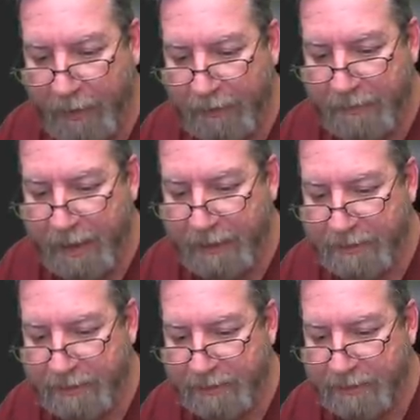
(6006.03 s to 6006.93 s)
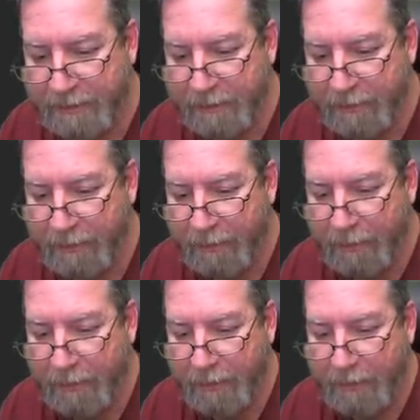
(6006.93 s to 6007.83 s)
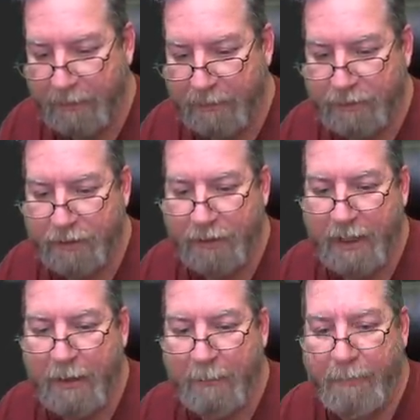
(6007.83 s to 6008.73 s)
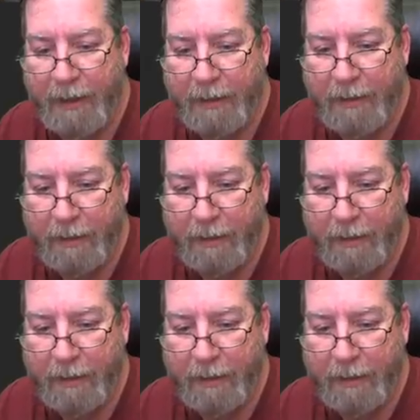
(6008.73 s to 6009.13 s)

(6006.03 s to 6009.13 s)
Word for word: in Texas. I'll show you how big